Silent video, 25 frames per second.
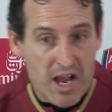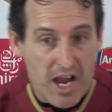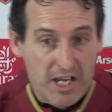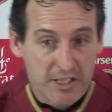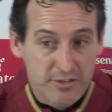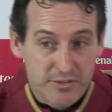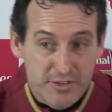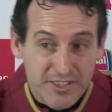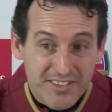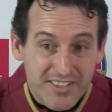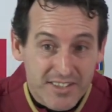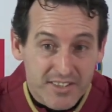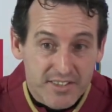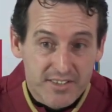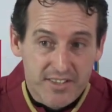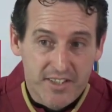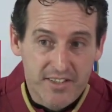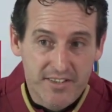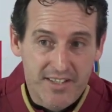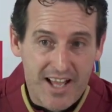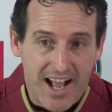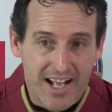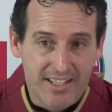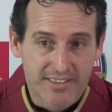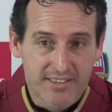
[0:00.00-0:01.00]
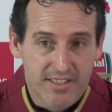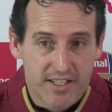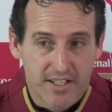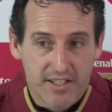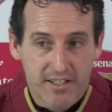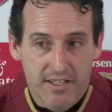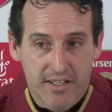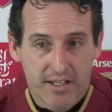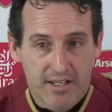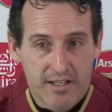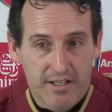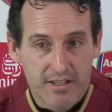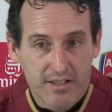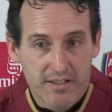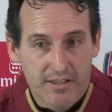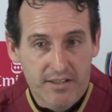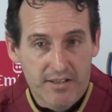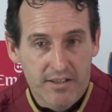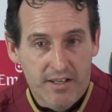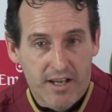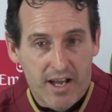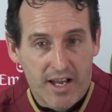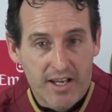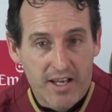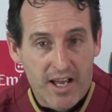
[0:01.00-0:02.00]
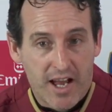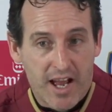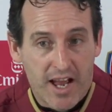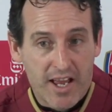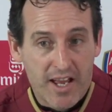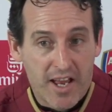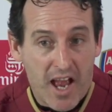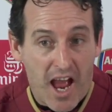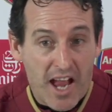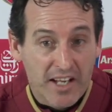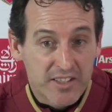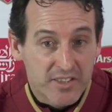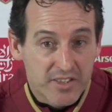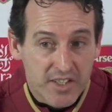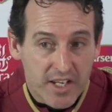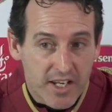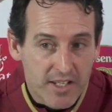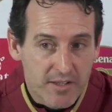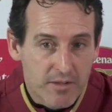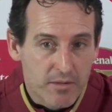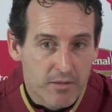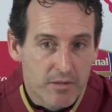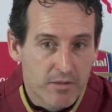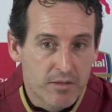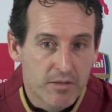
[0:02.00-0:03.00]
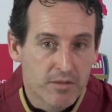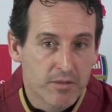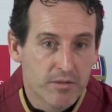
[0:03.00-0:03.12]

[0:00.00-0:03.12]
I didn't say that. I said